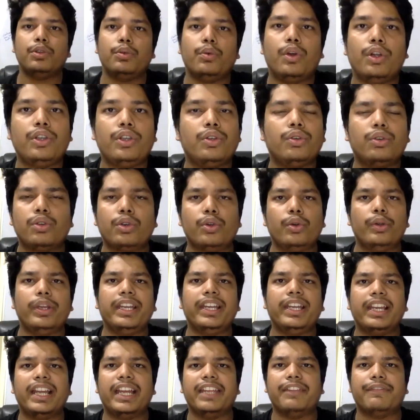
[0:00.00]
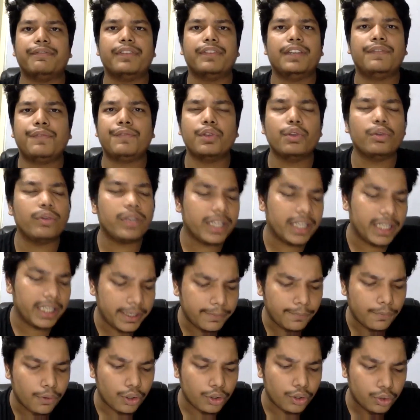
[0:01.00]
you want to grow in life, if you
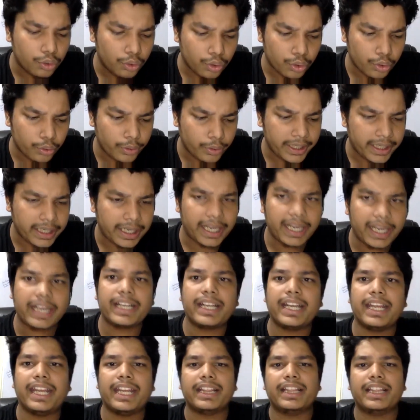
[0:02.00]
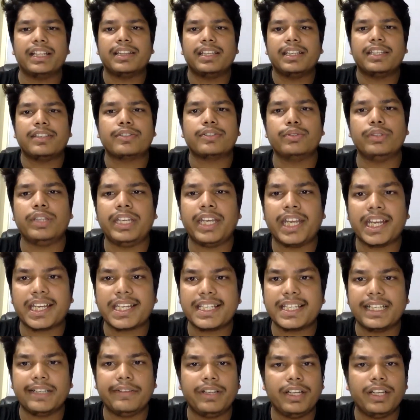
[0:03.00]
really want to grow in life, take the things to the
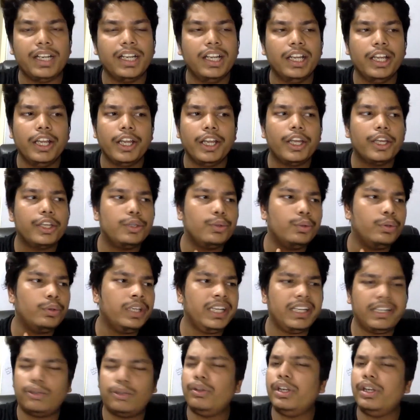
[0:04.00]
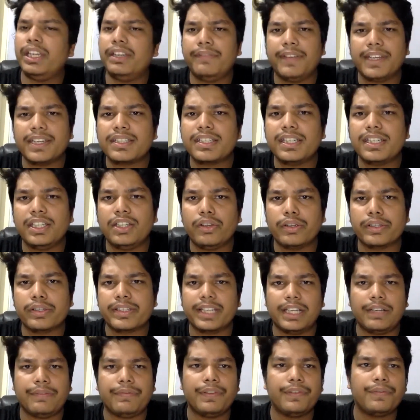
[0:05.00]
next level, you need to invest in
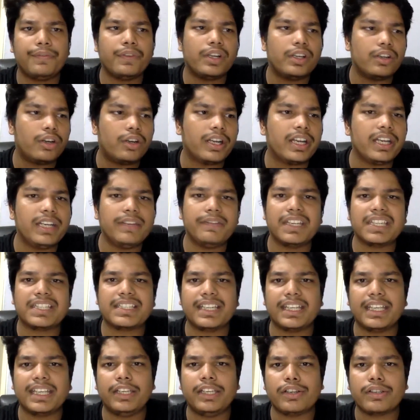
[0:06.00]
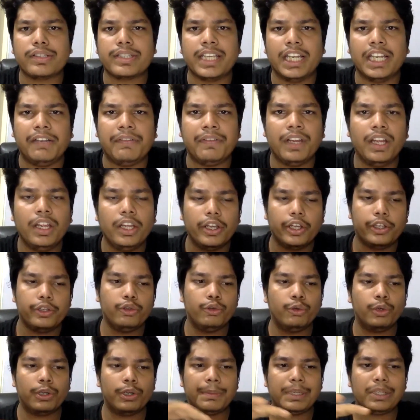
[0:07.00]
yourself. If you're not investing in yourself,
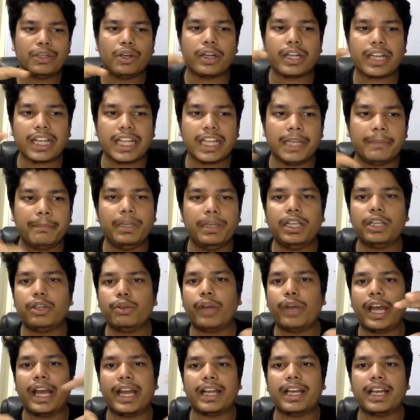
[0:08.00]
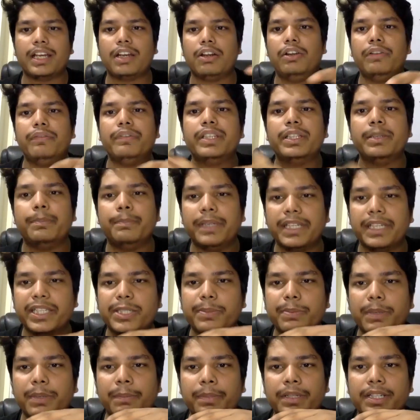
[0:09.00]
you would be not able to hang around with the
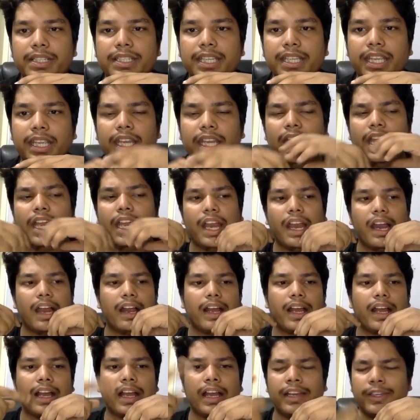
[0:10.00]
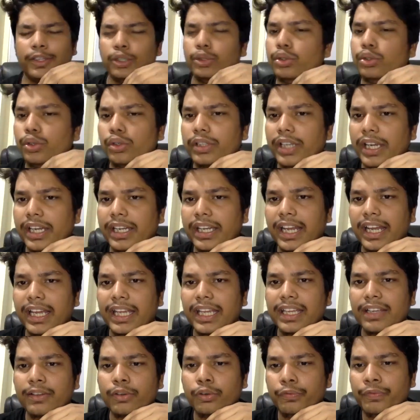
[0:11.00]
best people. See, you know that
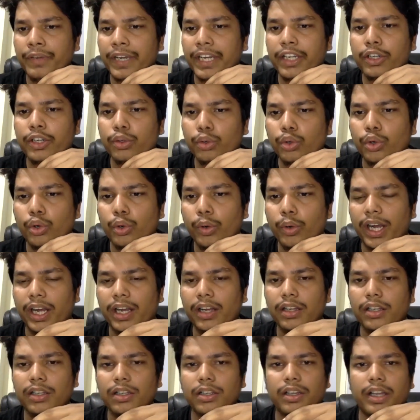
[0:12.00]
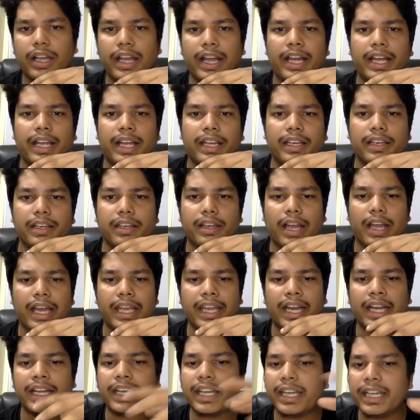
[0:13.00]
I went to Goa and
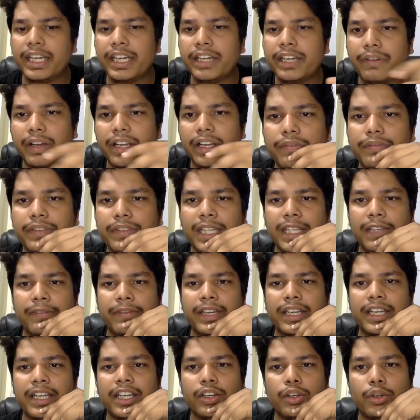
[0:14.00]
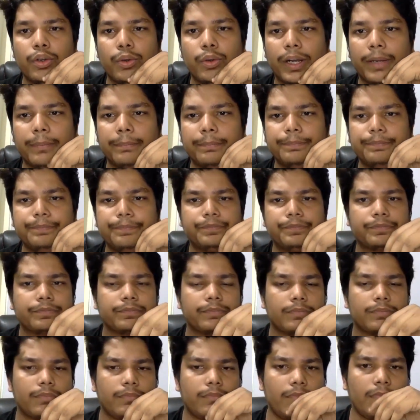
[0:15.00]
I attended of the event in Goa.
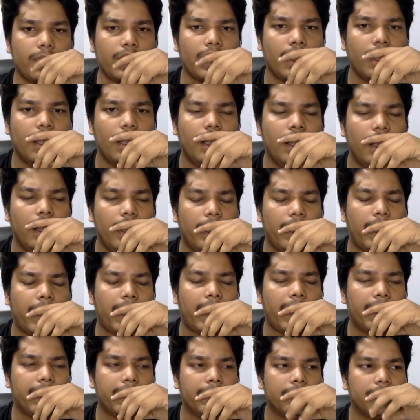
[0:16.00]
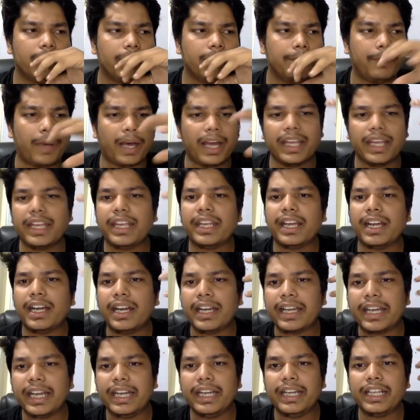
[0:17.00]
And by
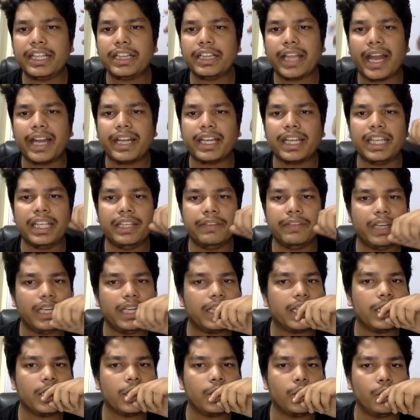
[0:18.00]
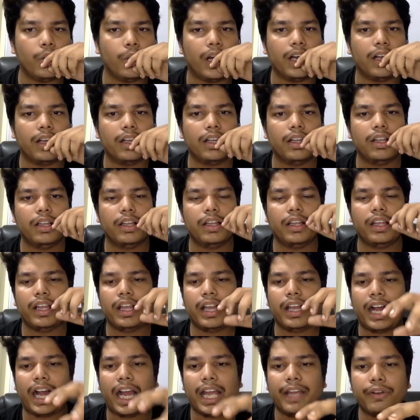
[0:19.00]
attending that event in Goa,
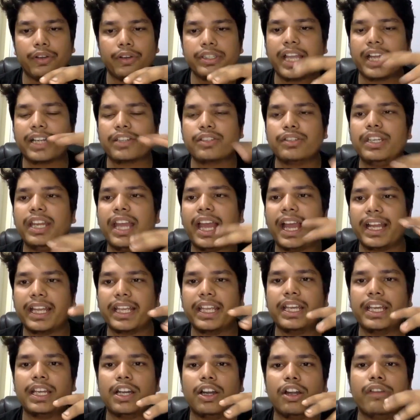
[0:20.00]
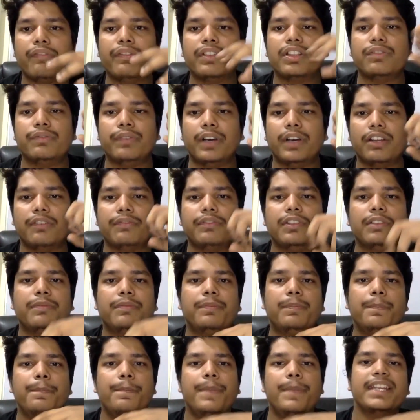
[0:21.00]
I was actually hanging around with one of the
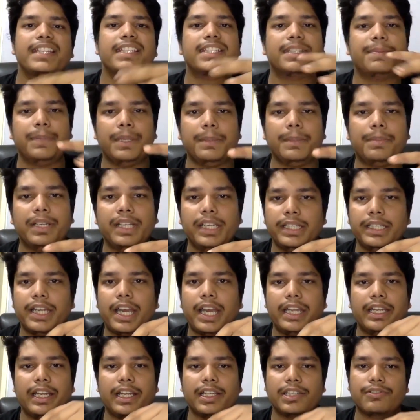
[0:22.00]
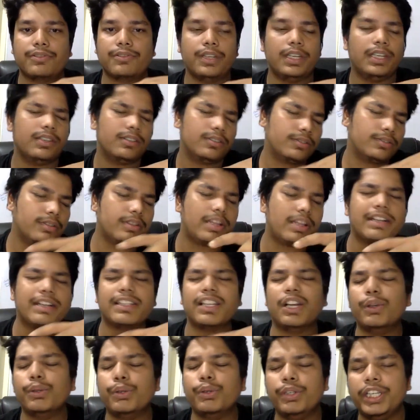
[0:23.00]
best people in the industry. So
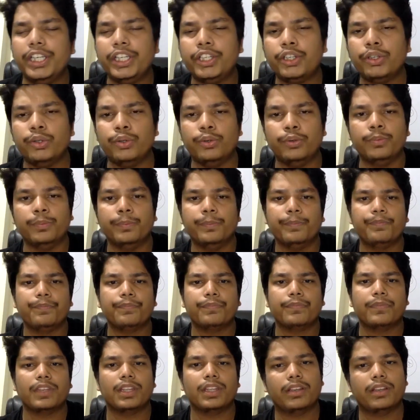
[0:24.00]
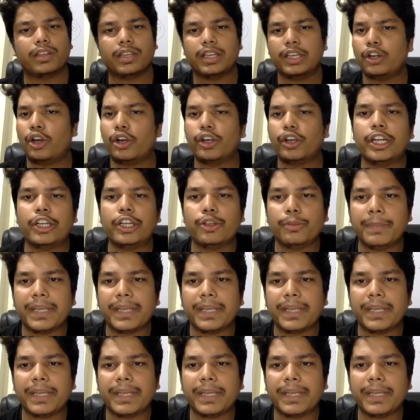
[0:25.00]
that's how you need to do. In order to